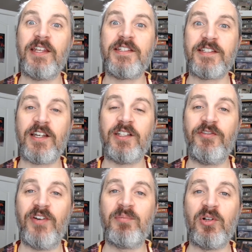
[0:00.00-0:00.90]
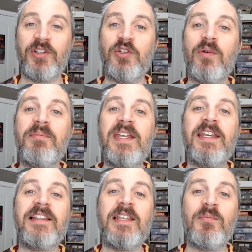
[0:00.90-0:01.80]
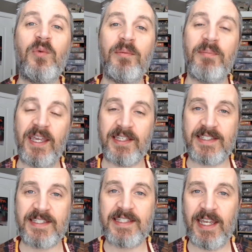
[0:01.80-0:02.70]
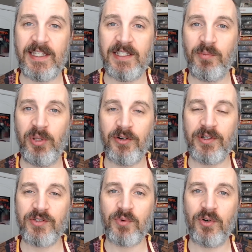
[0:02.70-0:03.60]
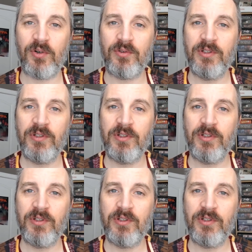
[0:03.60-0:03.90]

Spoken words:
that's just called a fumble, and you immediately will make a second appearance roll,